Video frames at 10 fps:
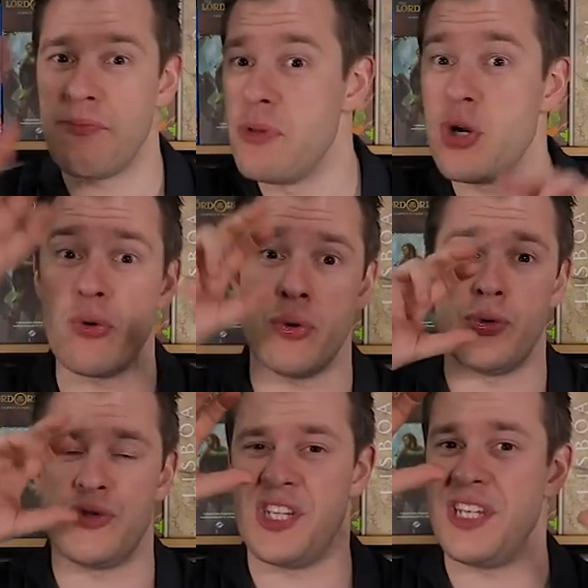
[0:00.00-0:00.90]
the
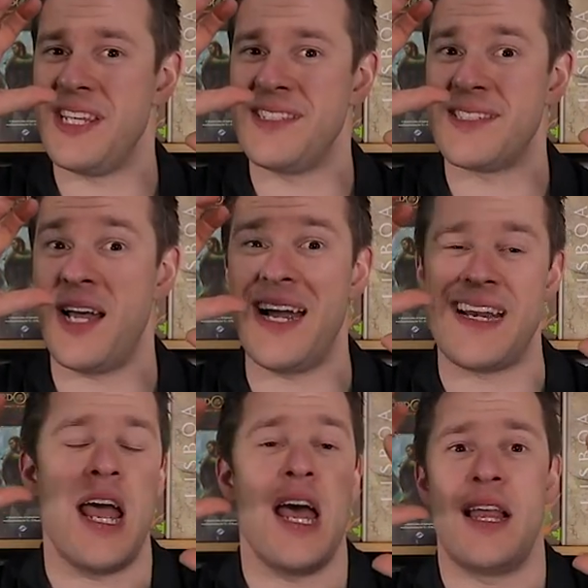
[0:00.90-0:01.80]
murals in the
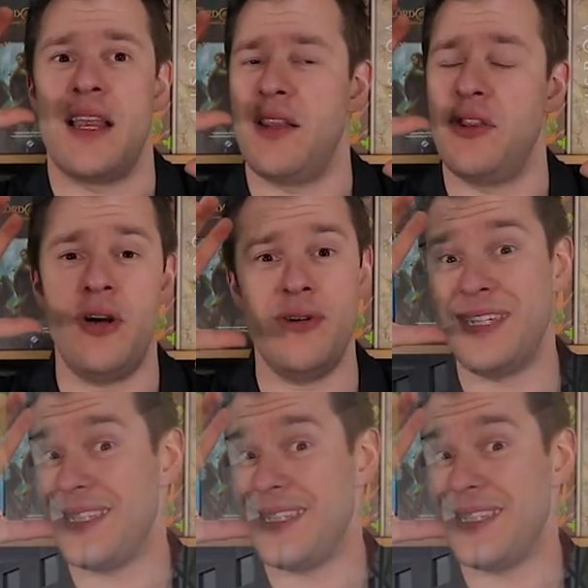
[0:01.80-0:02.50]
inside? Not only